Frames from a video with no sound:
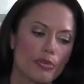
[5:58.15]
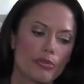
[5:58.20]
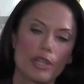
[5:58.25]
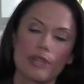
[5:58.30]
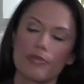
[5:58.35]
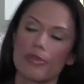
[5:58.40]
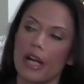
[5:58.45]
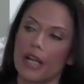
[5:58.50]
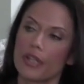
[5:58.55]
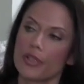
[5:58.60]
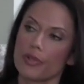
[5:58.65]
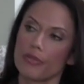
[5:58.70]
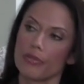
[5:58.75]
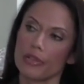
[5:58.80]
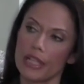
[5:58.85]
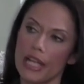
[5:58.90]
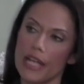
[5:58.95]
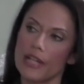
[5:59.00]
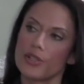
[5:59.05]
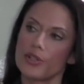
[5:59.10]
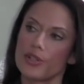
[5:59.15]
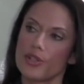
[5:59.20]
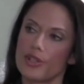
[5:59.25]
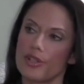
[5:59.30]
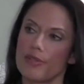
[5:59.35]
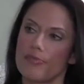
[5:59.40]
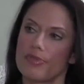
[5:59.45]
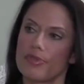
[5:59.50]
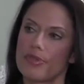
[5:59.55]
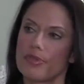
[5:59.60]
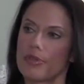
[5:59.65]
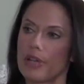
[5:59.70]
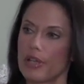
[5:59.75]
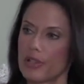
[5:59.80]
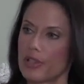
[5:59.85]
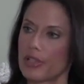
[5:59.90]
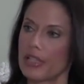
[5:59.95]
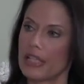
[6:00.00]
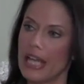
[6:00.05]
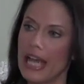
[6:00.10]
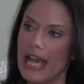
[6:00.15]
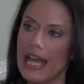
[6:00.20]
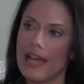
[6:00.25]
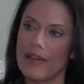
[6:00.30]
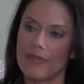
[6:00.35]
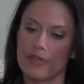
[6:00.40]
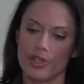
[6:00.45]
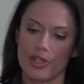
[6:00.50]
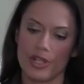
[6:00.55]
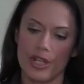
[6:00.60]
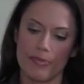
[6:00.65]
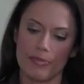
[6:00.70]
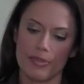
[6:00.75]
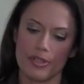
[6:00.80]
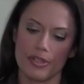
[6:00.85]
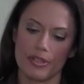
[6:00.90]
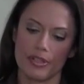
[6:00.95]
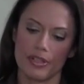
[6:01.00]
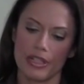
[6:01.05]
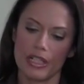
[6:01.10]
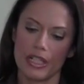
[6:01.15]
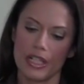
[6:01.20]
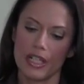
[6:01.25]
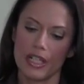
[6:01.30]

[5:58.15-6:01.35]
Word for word: Rewrite Your Relationships, you actually have a chapter that